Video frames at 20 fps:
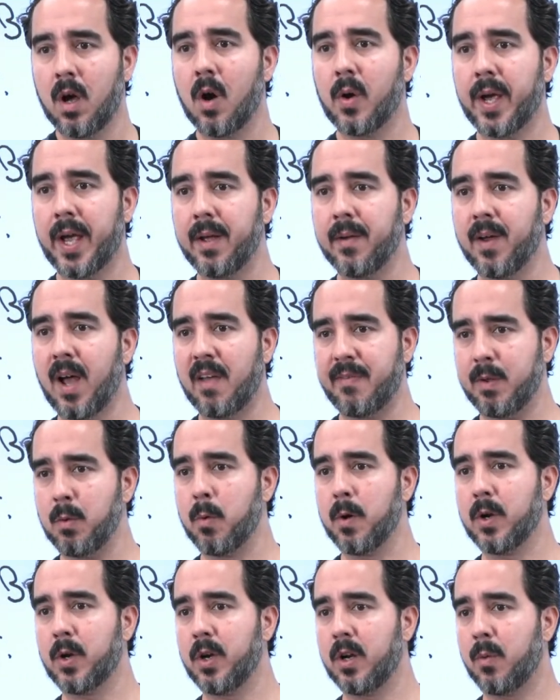Okay. I
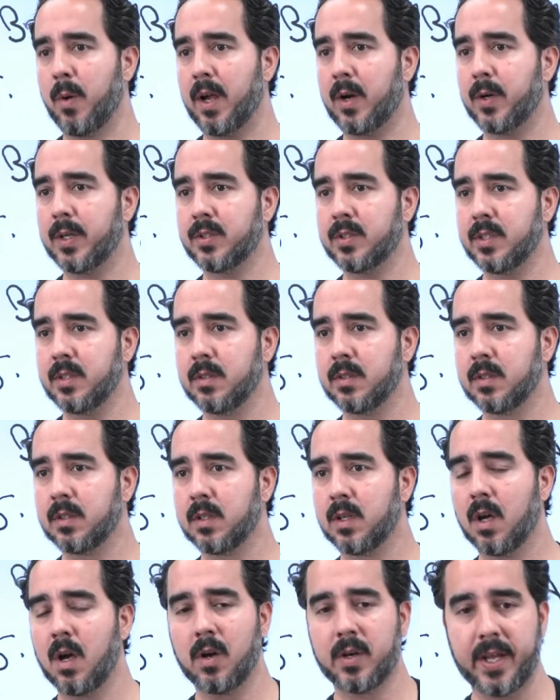think we're good, right, Christian?
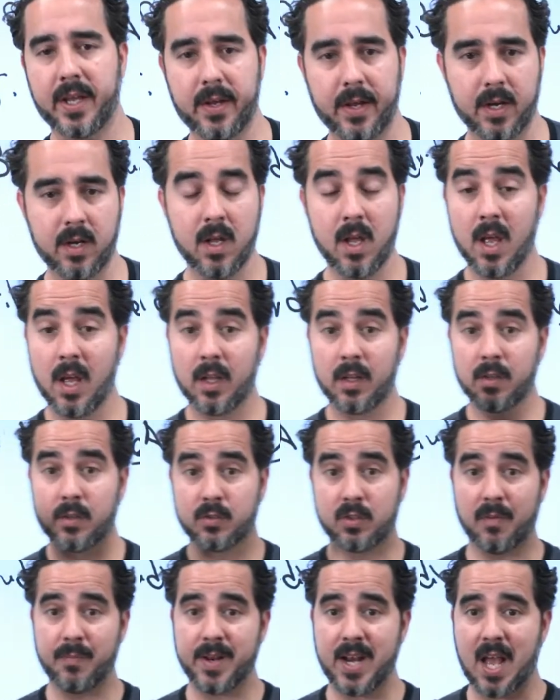Okay, good.
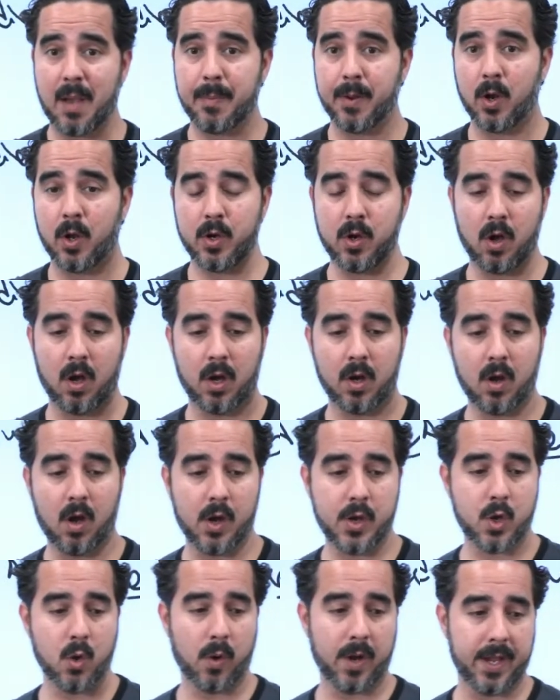Something happened
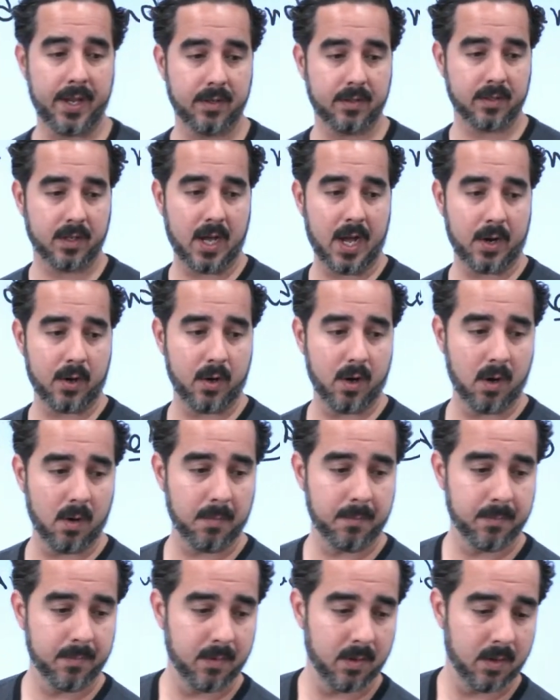on your end. I don't know.